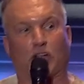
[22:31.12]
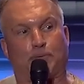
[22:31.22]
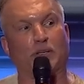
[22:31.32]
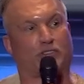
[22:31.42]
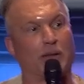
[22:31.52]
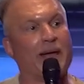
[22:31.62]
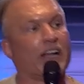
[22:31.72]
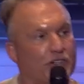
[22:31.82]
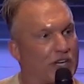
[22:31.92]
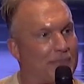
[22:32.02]
to put some
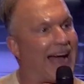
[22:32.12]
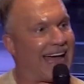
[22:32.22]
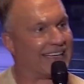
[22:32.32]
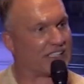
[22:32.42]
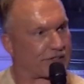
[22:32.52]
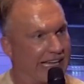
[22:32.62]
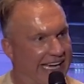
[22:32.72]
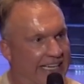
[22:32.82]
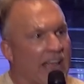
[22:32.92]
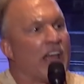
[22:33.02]
energy behind this
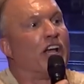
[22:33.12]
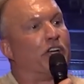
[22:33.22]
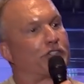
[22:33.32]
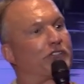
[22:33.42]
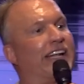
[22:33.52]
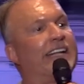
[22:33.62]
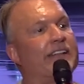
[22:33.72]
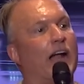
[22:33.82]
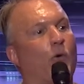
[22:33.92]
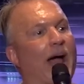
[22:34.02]
thing. You're sitting
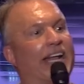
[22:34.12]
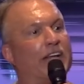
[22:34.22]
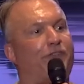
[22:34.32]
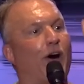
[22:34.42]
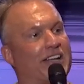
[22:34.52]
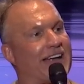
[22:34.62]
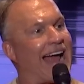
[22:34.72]
there waiting for it to